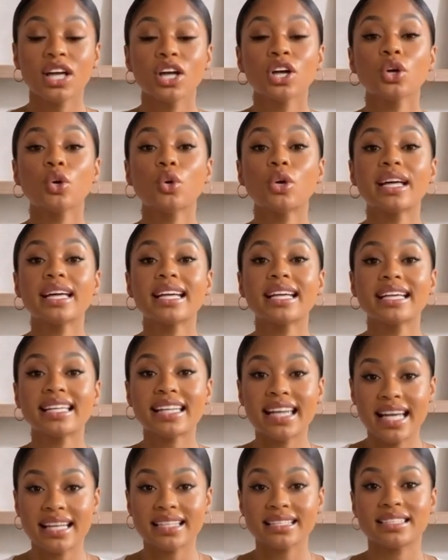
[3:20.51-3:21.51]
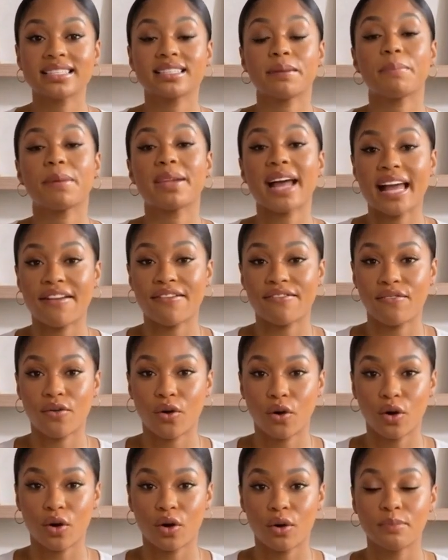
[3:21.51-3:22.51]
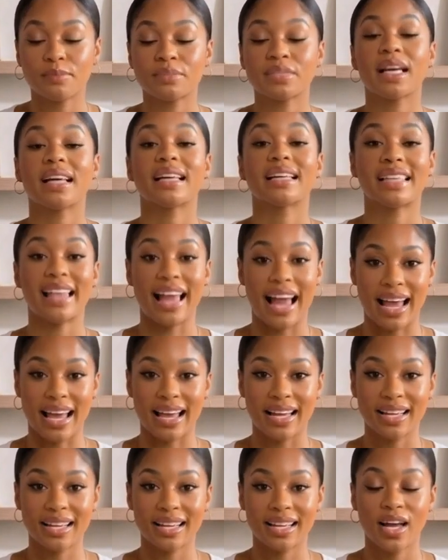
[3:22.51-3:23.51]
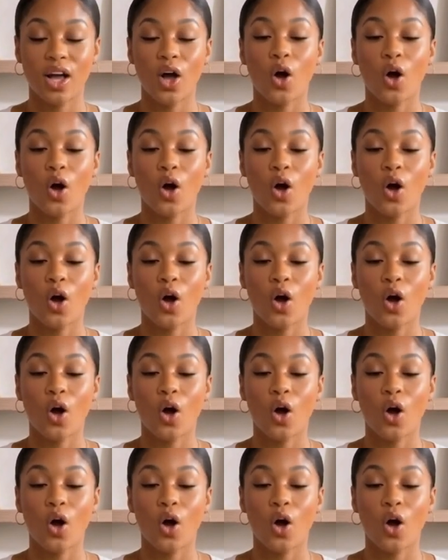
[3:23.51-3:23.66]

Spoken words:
you can connect it to platforms like